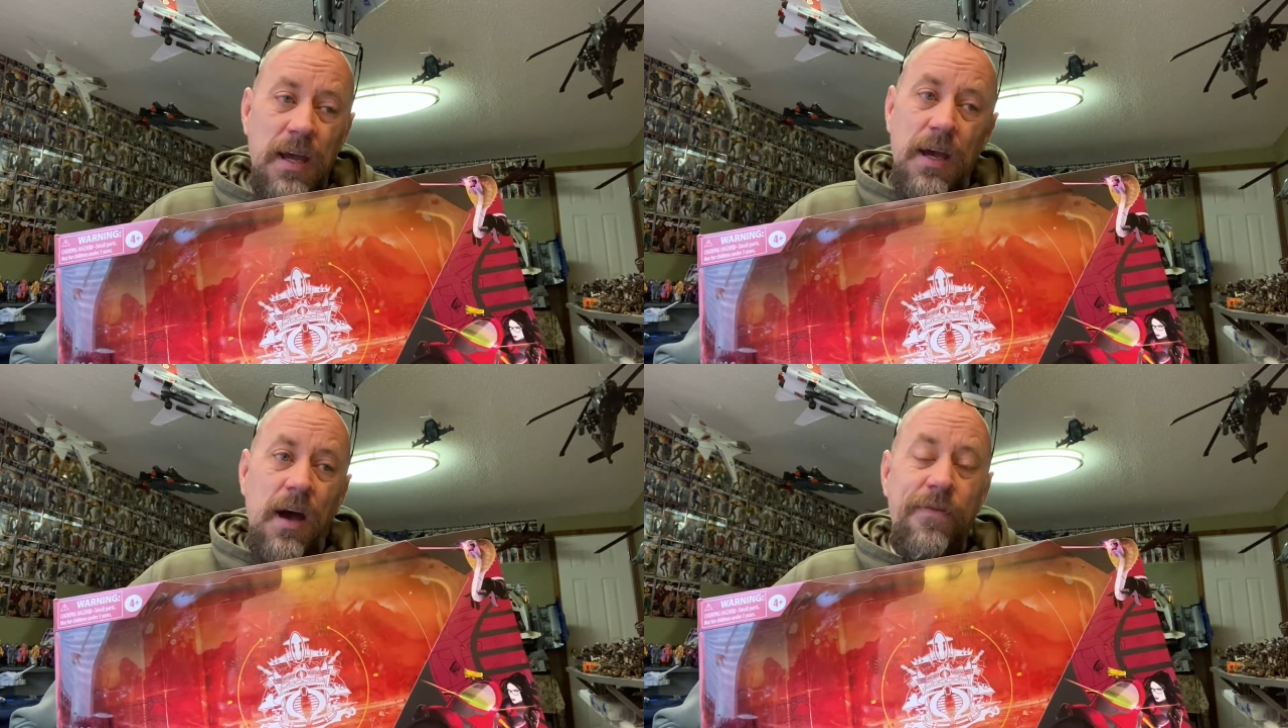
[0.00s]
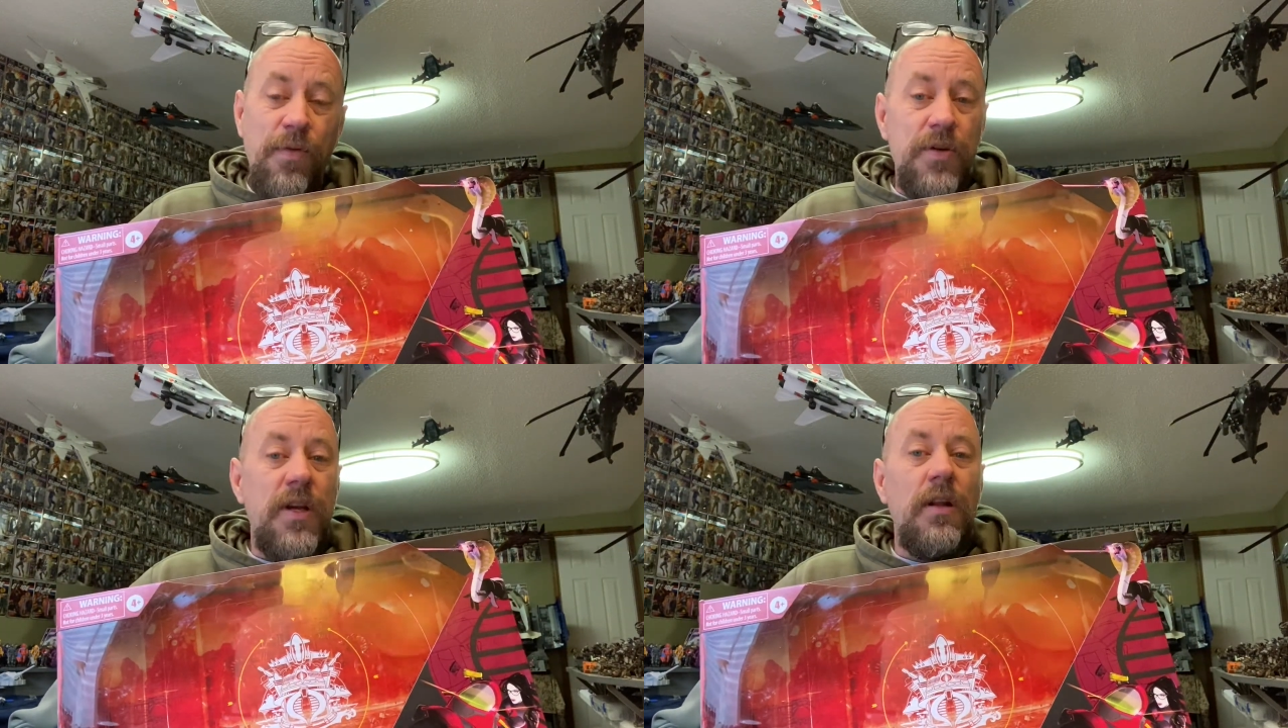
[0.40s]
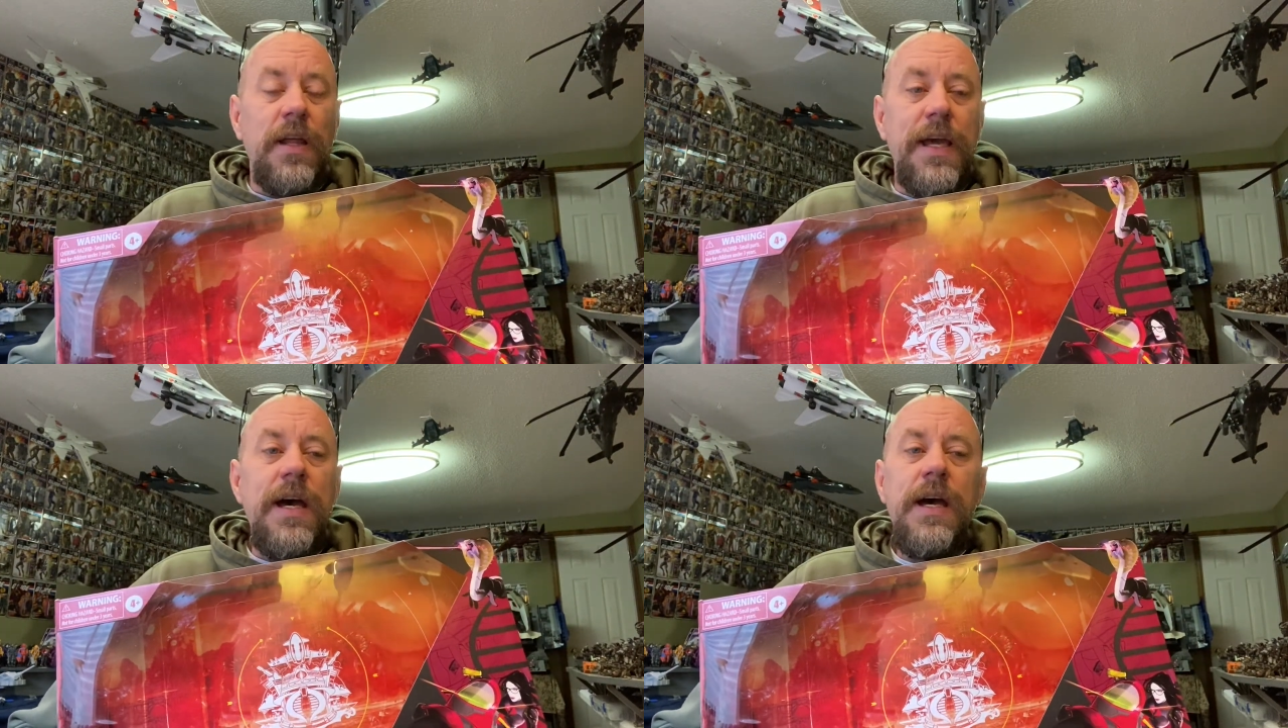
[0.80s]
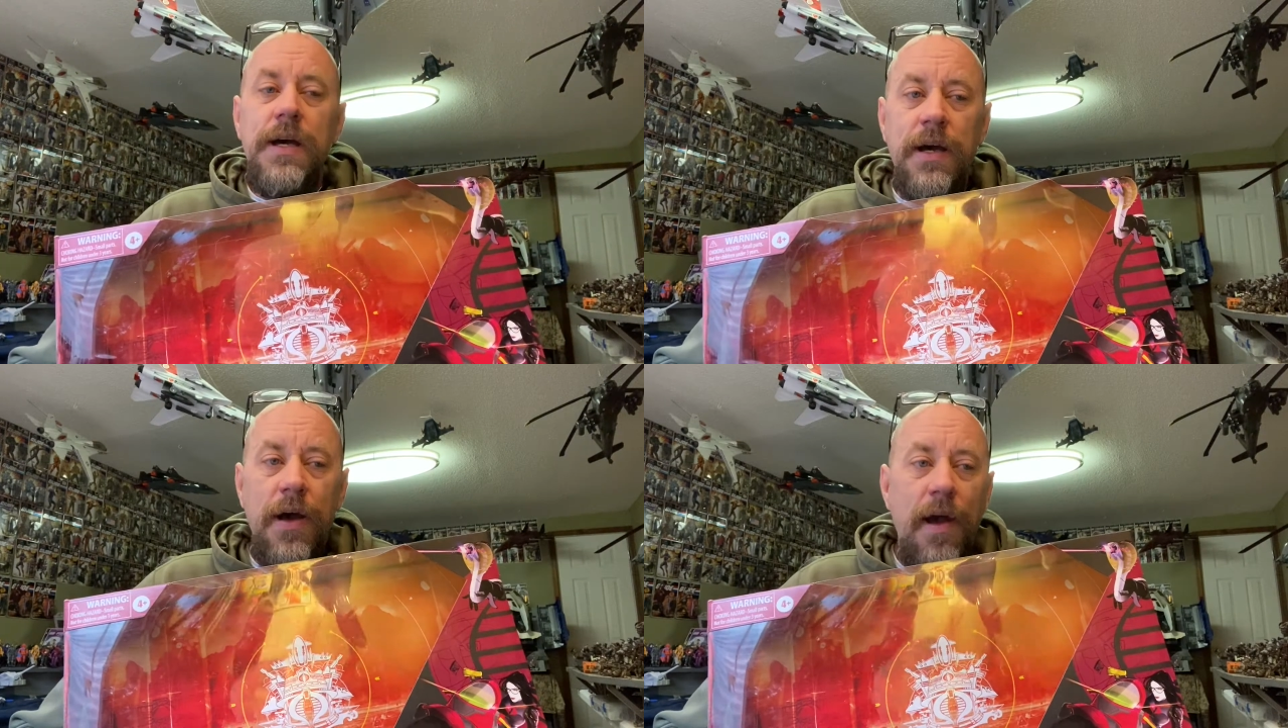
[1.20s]
unfortunately,
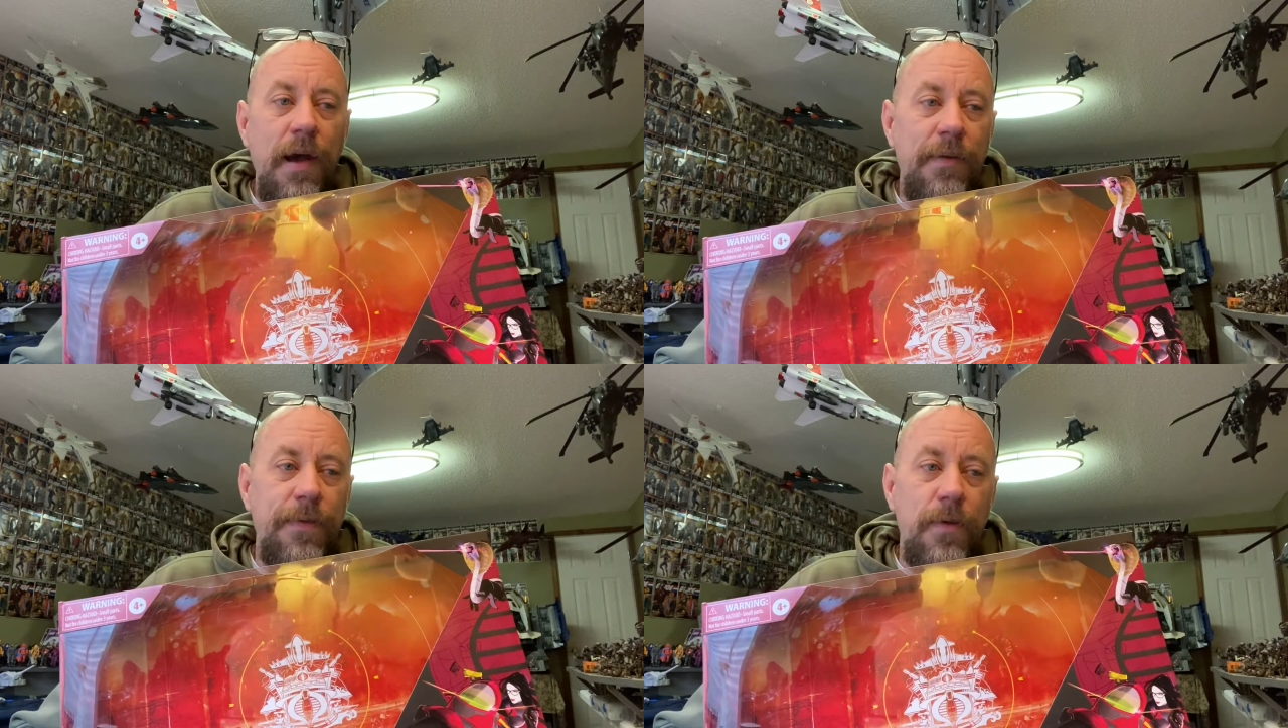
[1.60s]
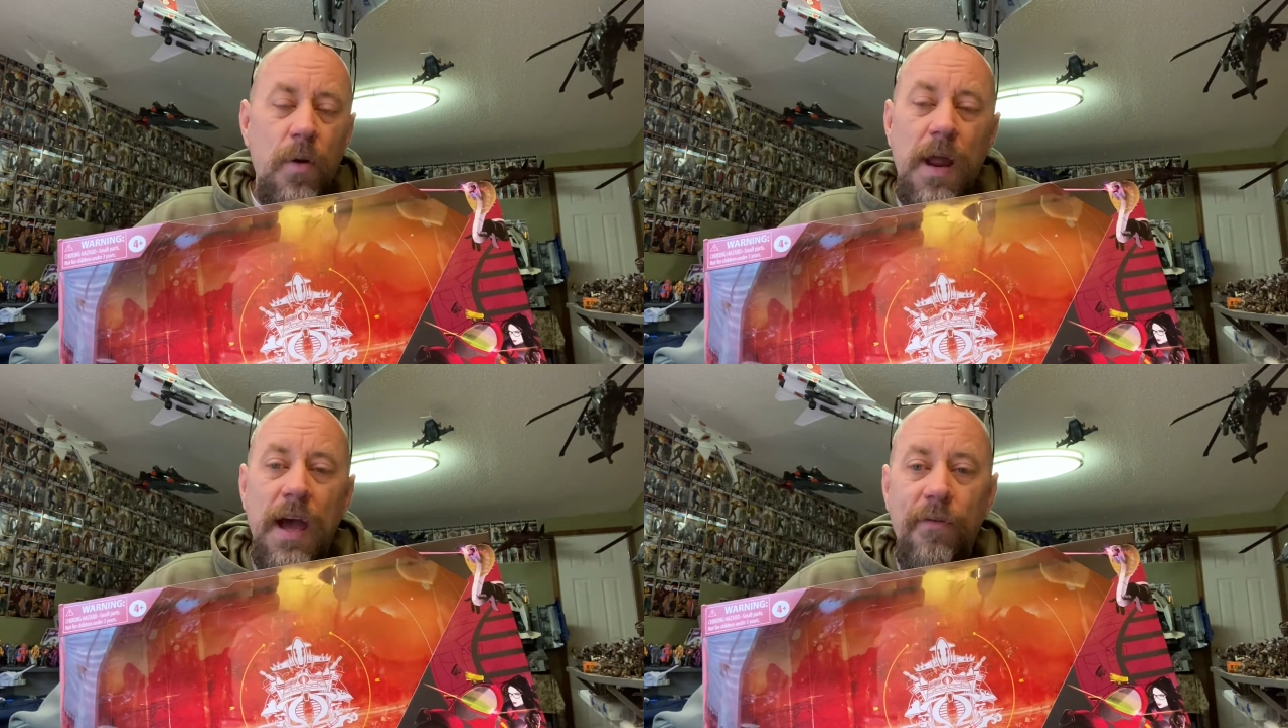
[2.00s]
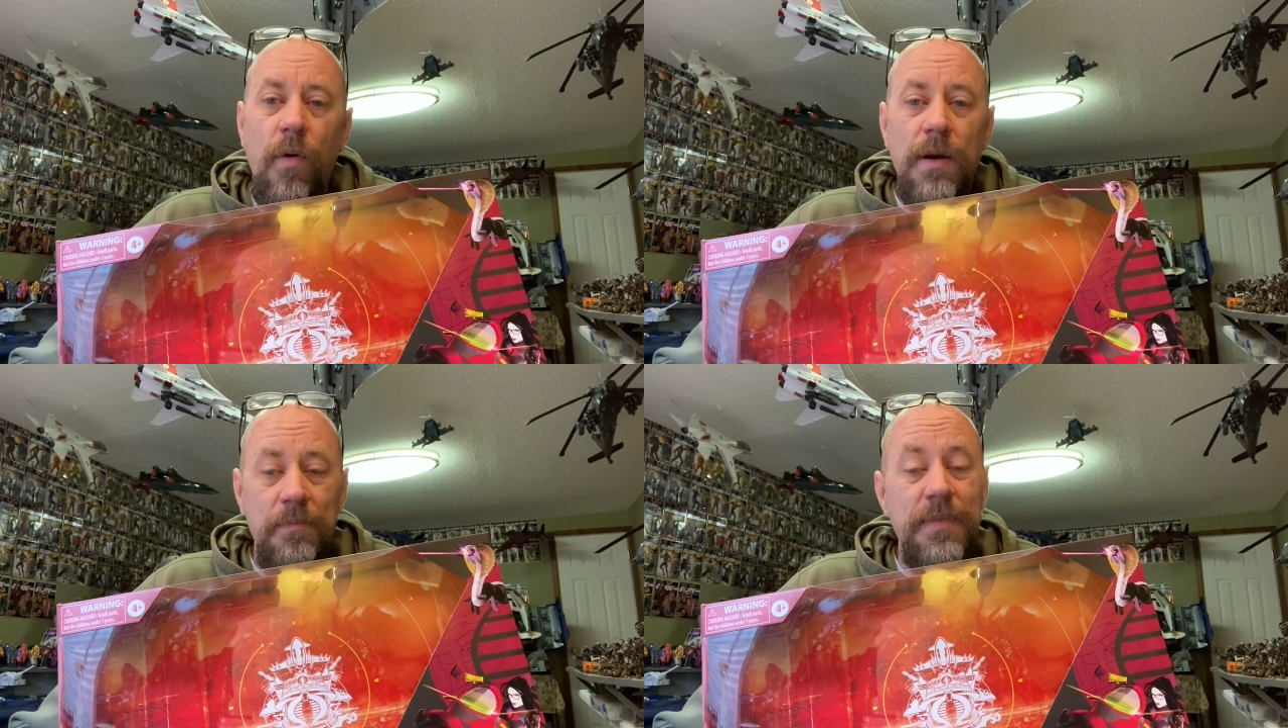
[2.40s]
if you don't have one,